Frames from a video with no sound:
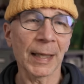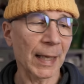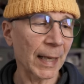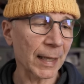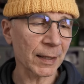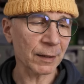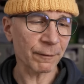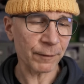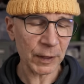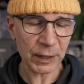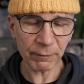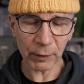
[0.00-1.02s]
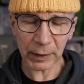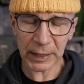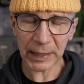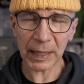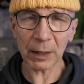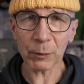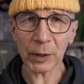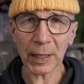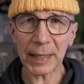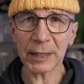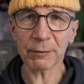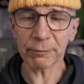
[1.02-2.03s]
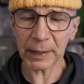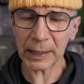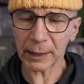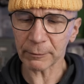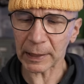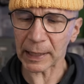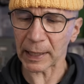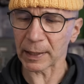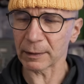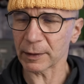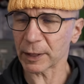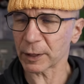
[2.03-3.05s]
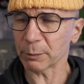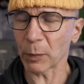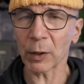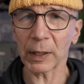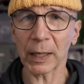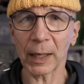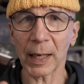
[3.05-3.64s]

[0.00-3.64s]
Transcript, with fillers: And first of all, this camera is really, really small and